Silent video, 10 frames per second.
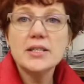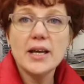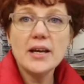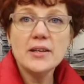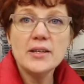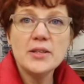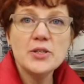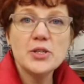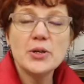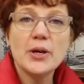Today I'm in the
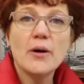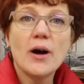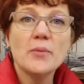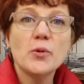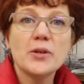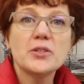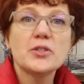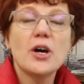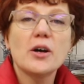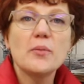studio, I'm going to
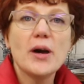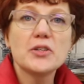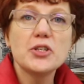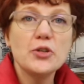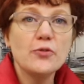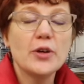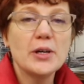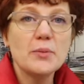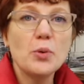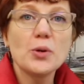talk about two very
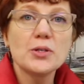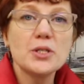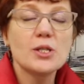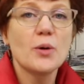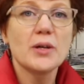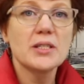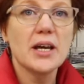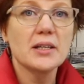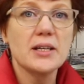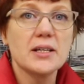important sewing
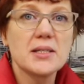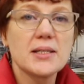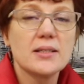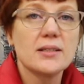techniques.